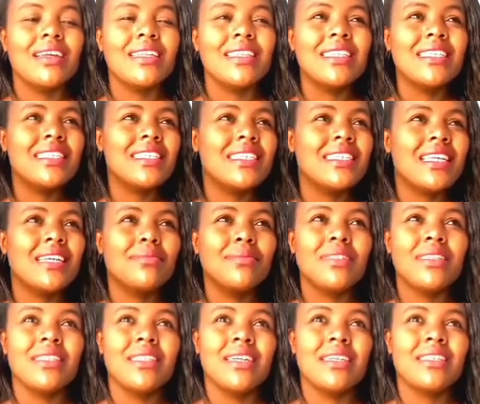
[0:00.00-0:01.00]
this is
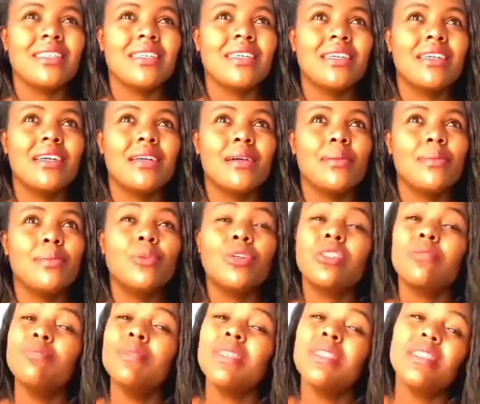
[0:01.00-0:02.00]
something that
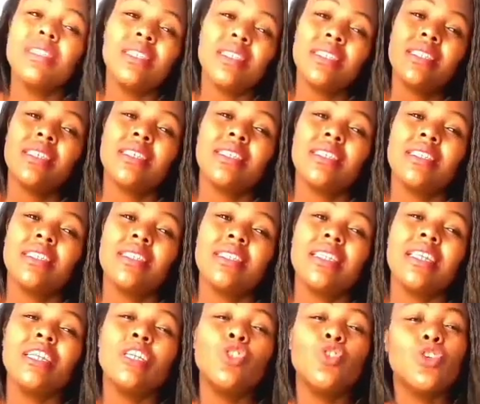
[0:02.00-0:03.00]
most businesses,
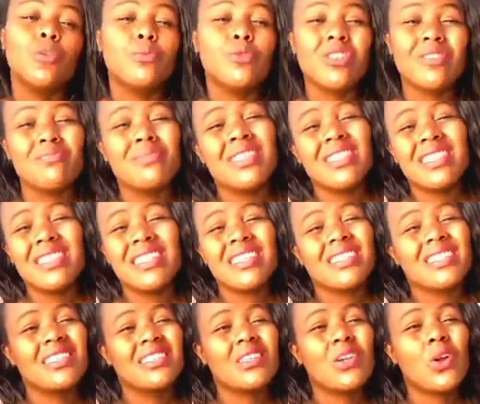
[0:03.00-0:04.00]
the reason most
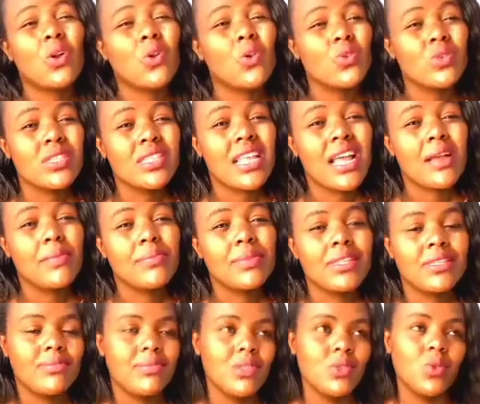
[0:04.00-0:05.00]
businesses closed up
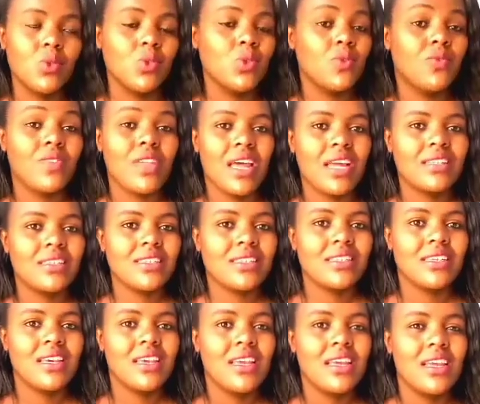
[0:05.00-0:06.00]
is because of that,
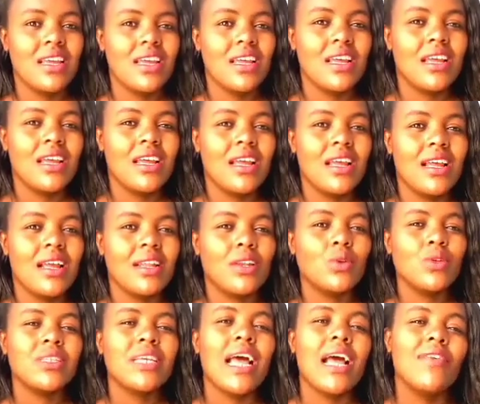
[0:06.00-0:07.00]

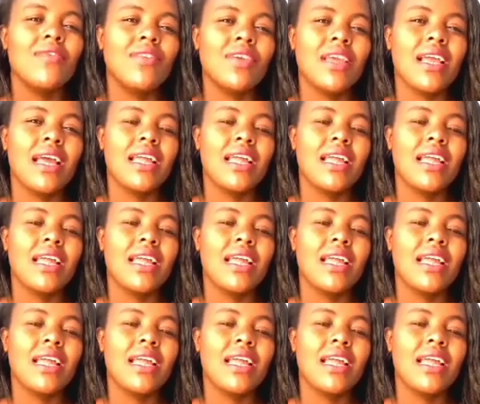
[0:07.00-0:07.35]
not having